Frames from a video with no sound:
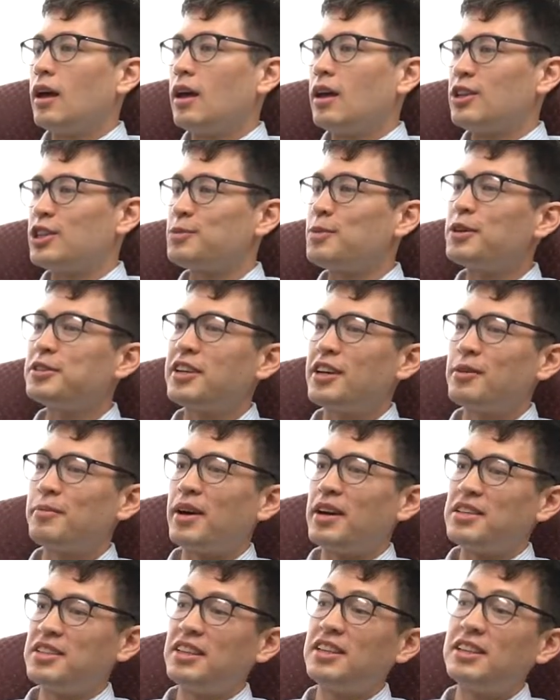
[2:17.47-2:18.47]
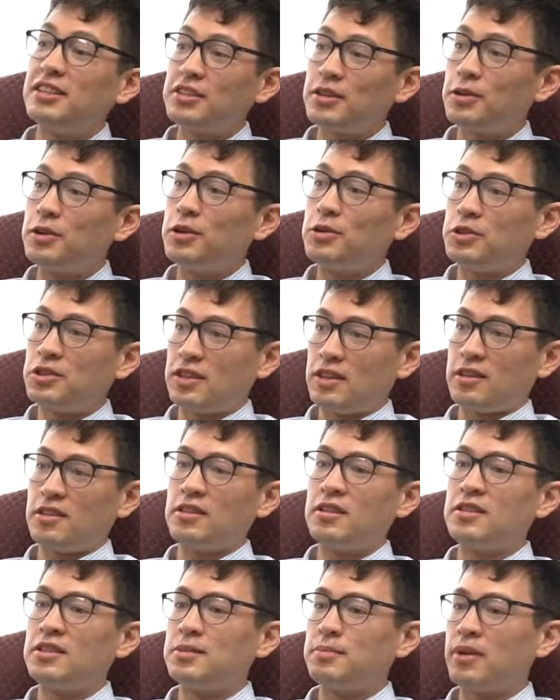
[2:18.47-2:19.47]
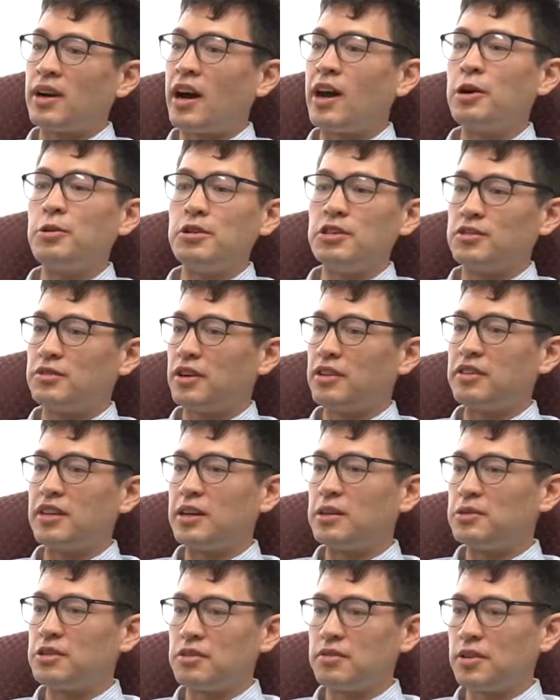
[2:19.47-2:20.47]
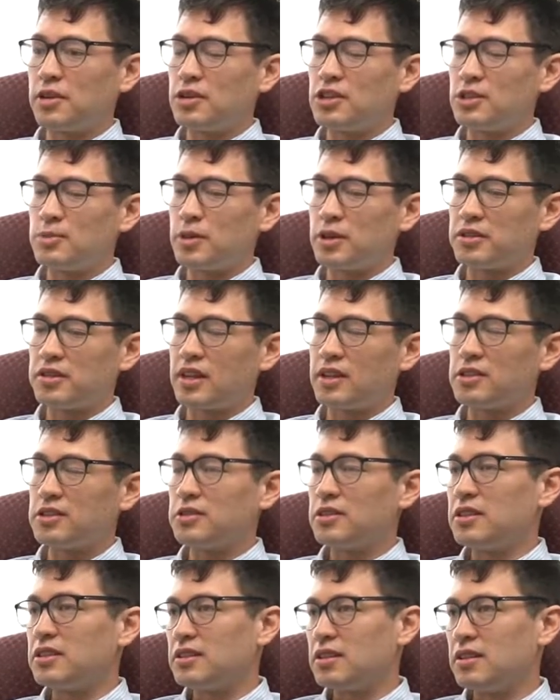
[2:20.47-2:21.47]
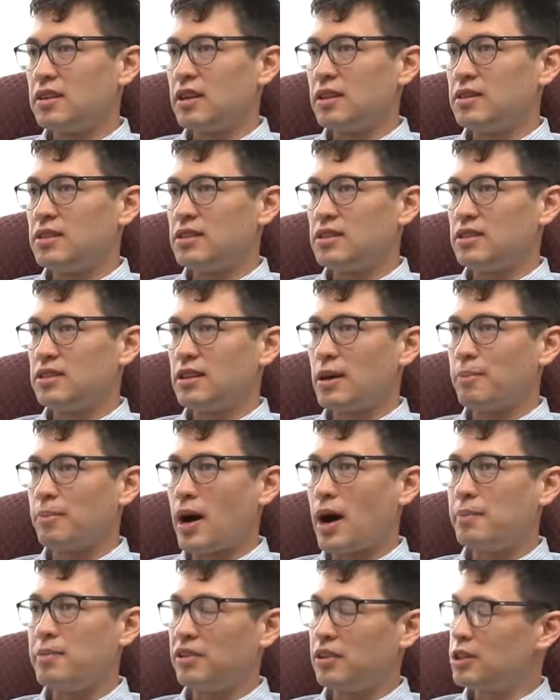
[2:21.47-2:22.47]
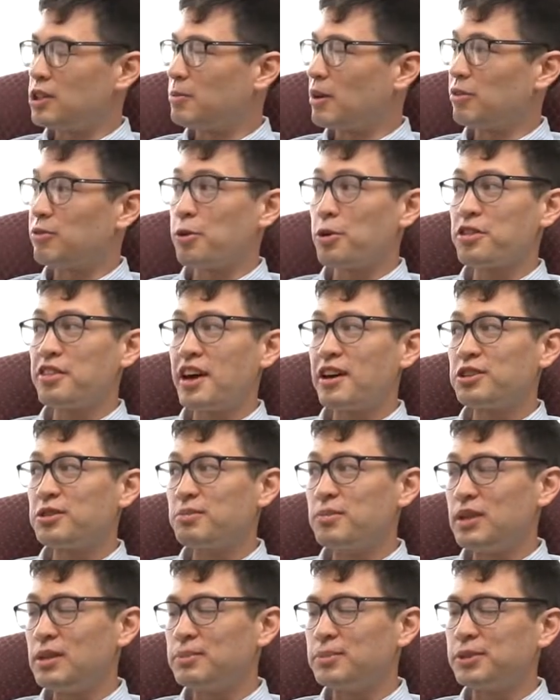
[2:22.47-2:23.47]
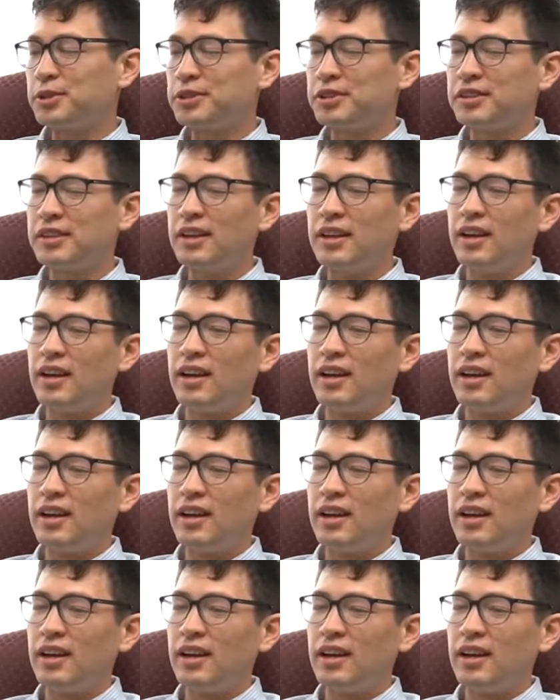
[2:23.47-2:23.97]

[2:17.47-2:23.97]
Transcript: Small town by San Antonio standards, but I always felt that it was a very small town. So it's a population of about 4,000 people.